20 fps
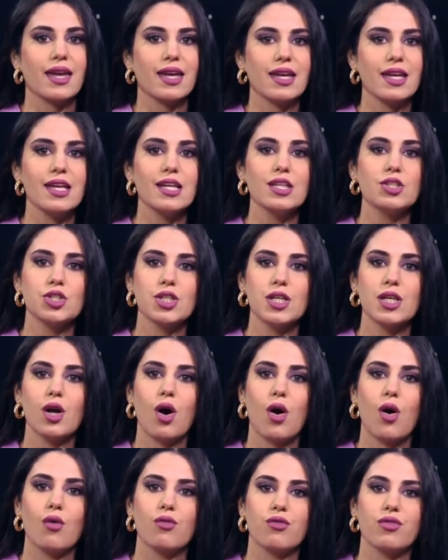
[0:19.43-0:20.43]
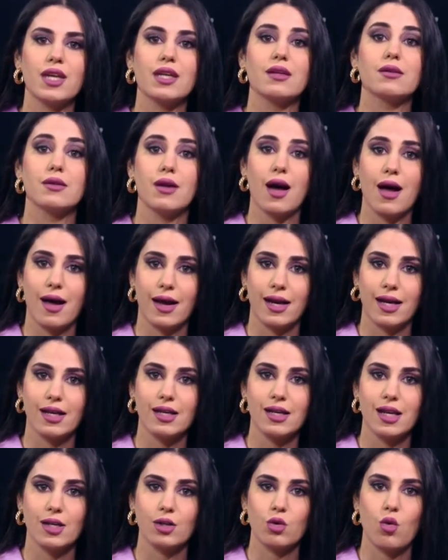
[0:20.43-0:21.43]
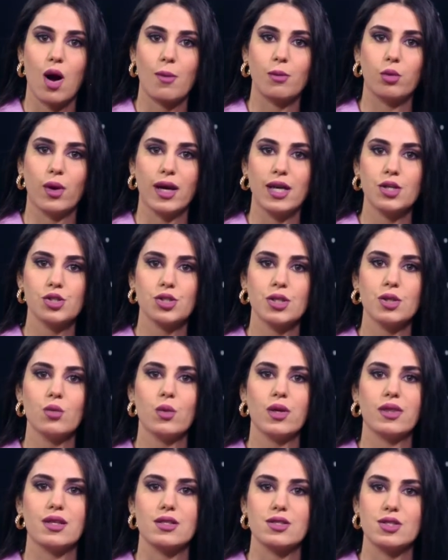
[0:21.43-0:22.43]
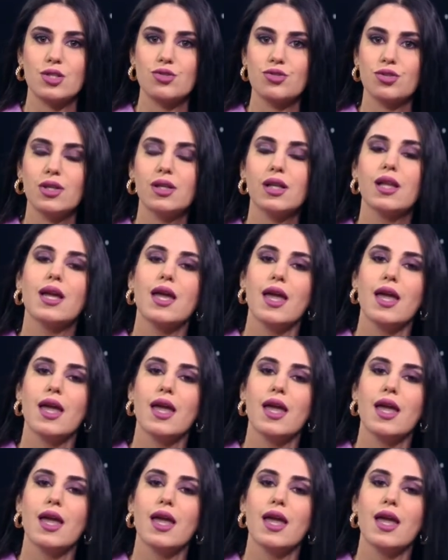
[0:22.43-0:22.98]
EGOV9 in cooperation with the Central